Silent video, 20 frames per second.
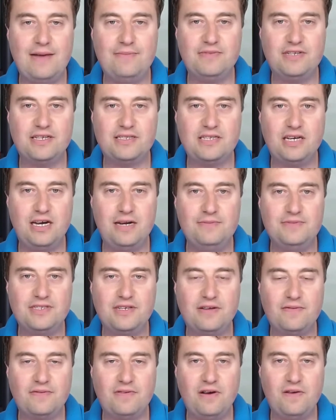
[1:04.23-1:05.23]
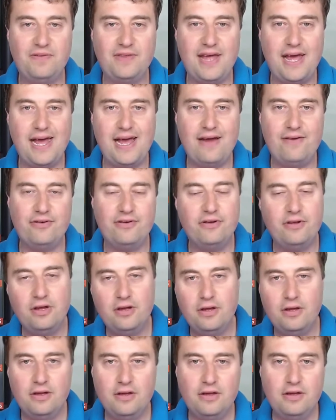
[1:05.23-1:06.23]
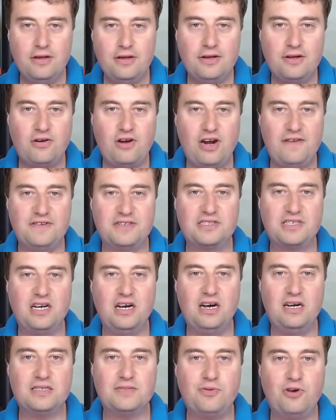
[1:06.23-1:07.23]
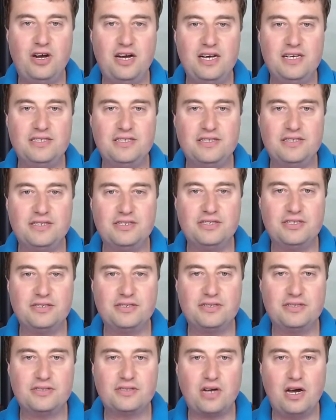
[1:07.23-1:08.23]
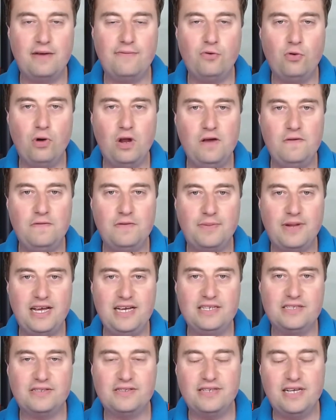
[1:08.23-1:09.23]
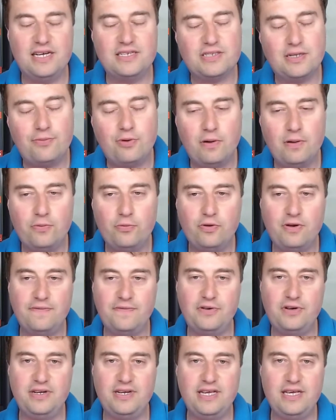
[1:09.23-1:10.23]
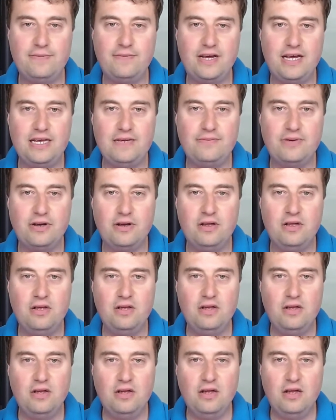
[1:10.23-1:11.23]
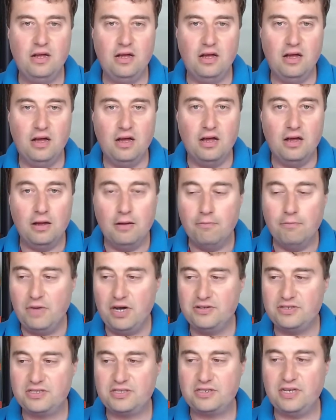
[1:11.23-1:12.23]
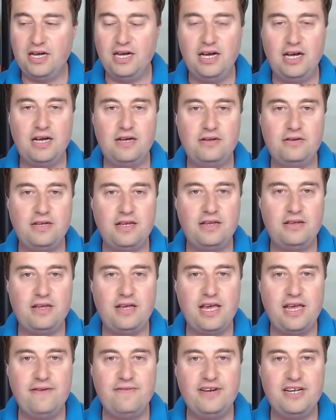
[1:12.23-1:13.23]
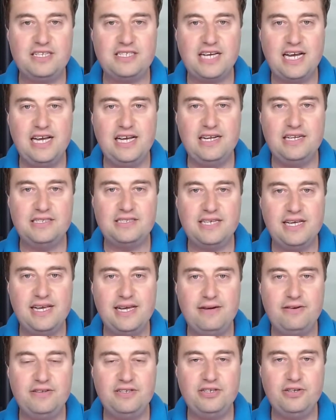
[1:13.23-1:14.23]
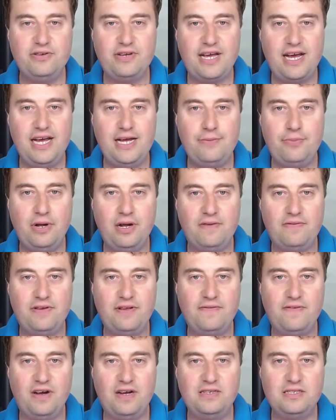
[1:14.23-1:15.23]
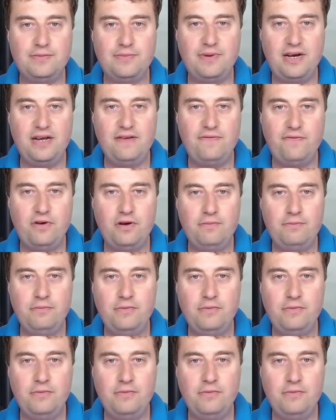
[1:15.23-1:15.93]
at times on there, and graphics cards prices are just kind of all over the place on there, so I probably would avoid eBay, but most e-retailers here in the UK are perfectly fine to buy from.